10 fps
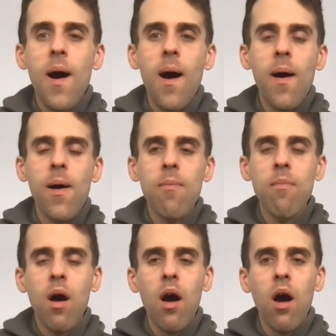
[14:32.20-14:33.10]
um,
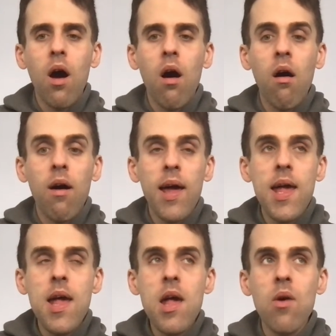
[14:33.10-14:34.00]

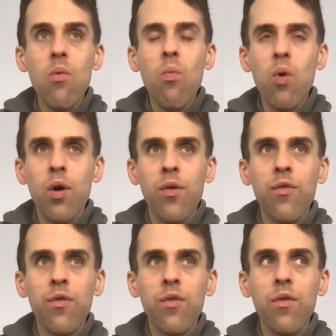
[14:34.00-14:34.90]
I
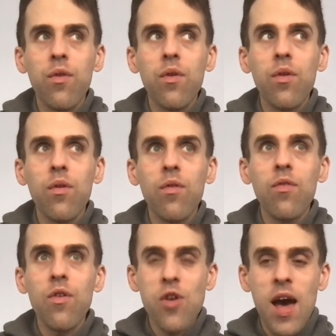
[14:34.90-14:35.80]
would
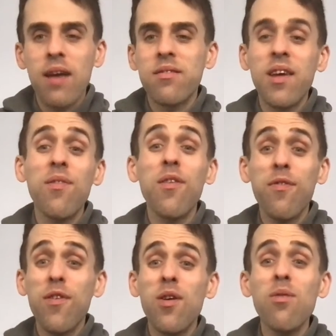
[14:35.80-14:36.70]
suggest if you
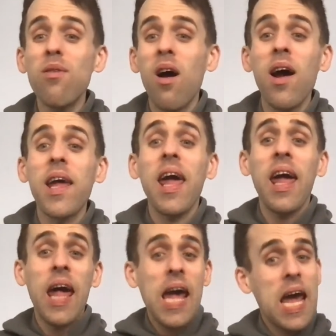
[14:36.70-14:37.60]
feel like,
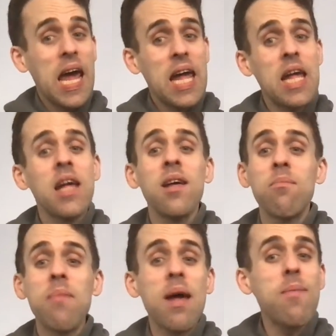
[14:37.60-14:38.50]
hey,
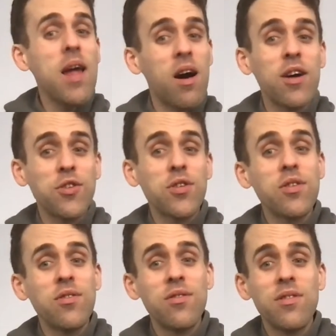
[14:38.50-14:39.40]
maybe I
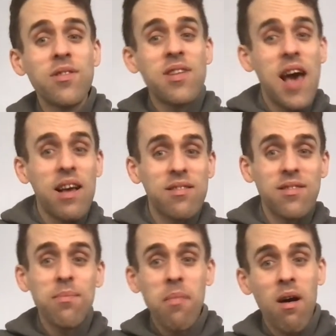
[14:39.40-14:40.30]
should
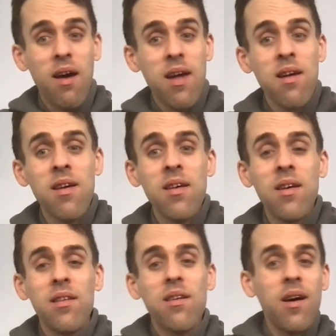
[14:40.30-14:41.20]
test my
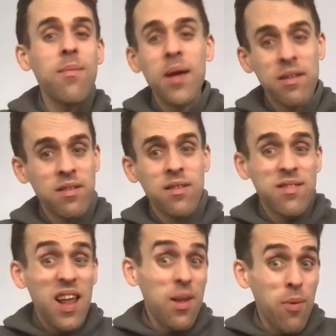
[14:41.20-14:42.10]

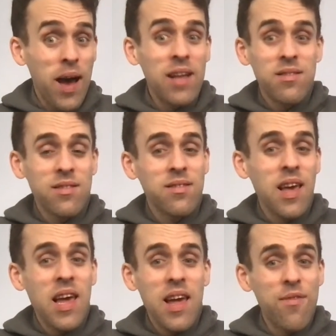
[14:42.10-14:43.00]
diabetes anyway to
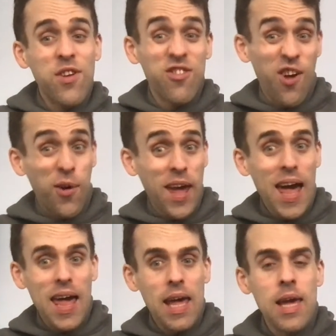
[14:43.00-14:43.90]
see if it's
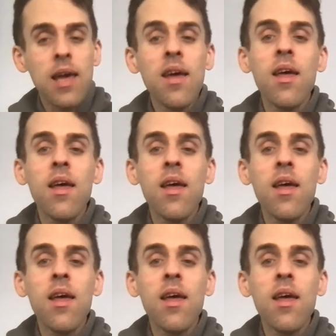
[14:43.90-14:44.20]
okay,